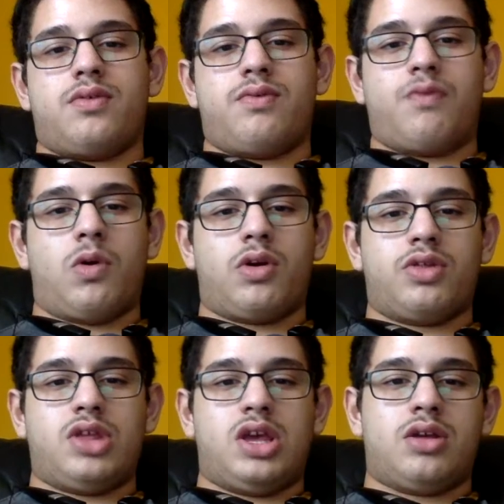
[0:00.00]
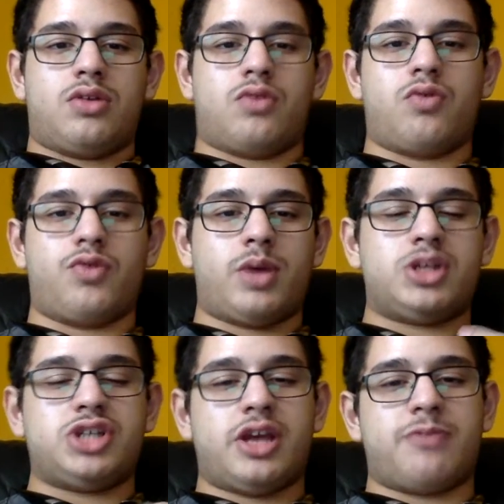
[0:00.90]
for the Cruiserweight
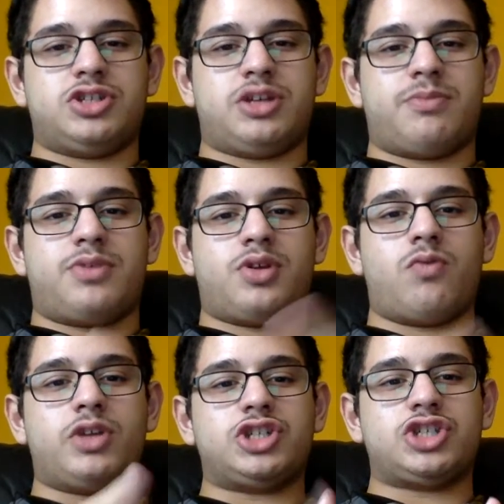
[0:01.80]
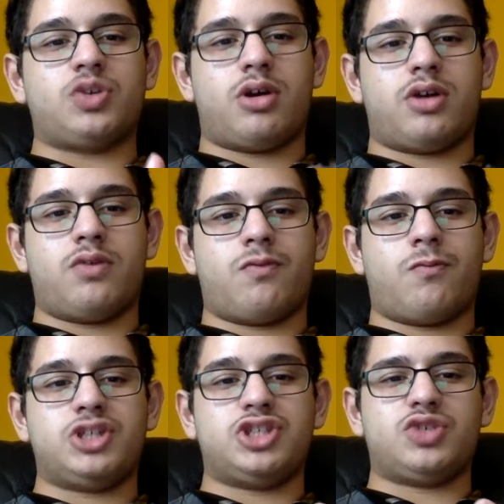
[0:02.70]
Championship. So Rich
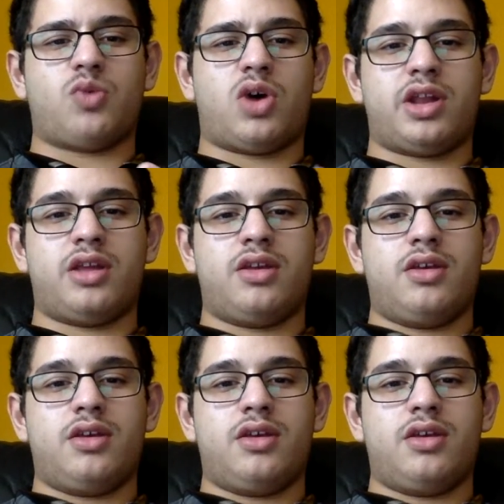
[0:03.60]
Swann